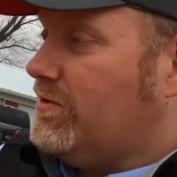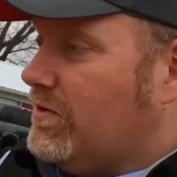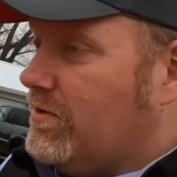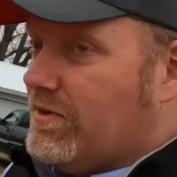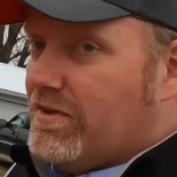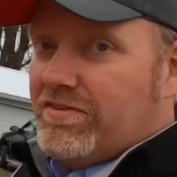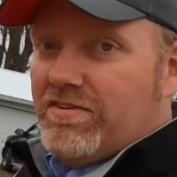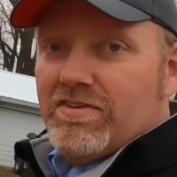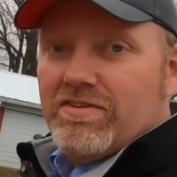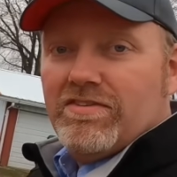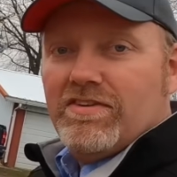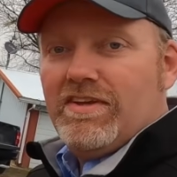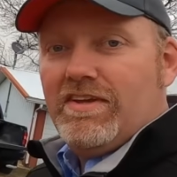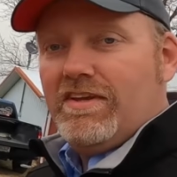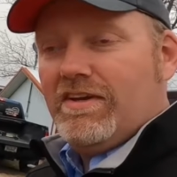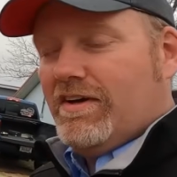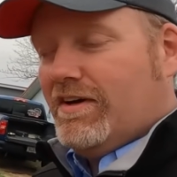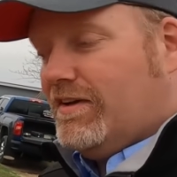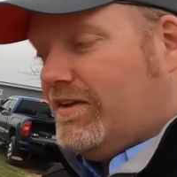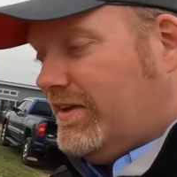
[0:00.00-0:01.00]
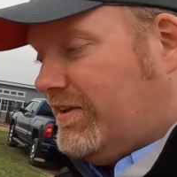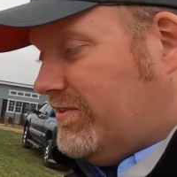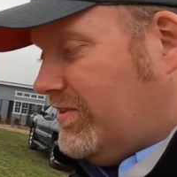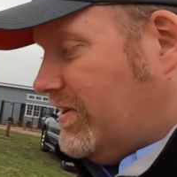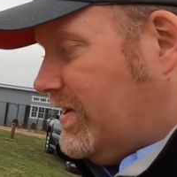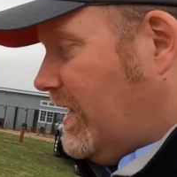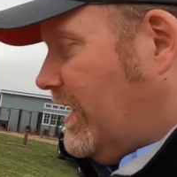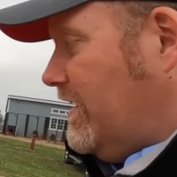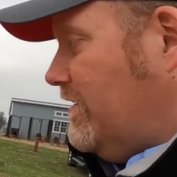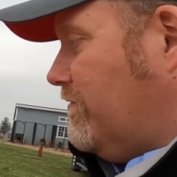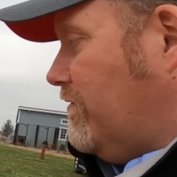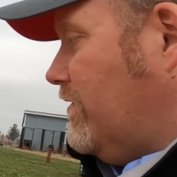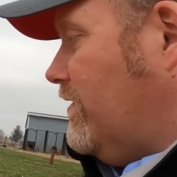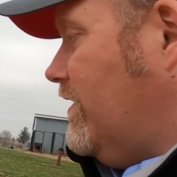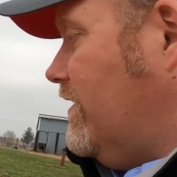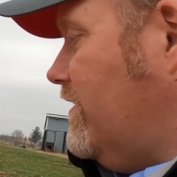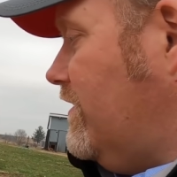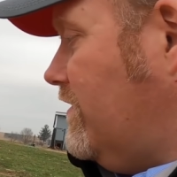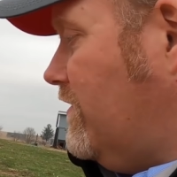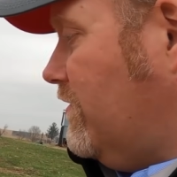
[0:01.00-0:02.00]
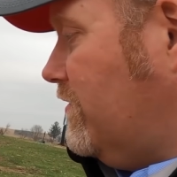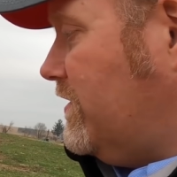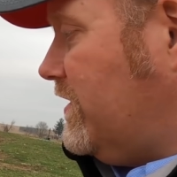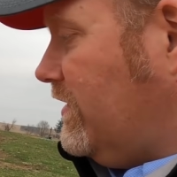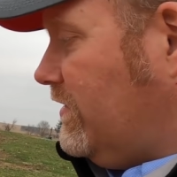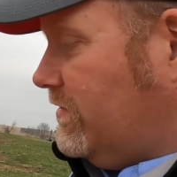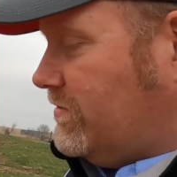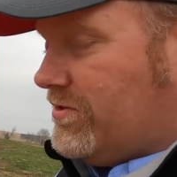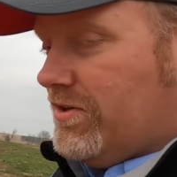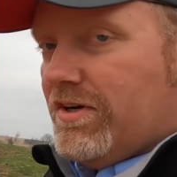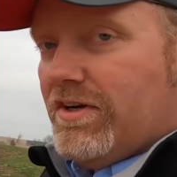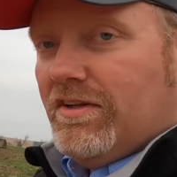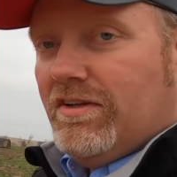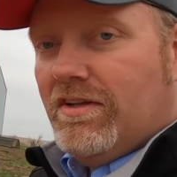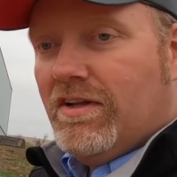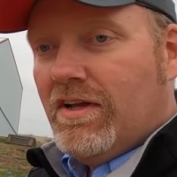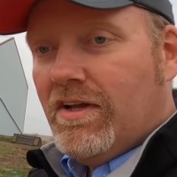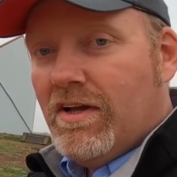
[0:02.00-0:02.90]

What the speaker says: so this is the like I said, 9400 no-till drill.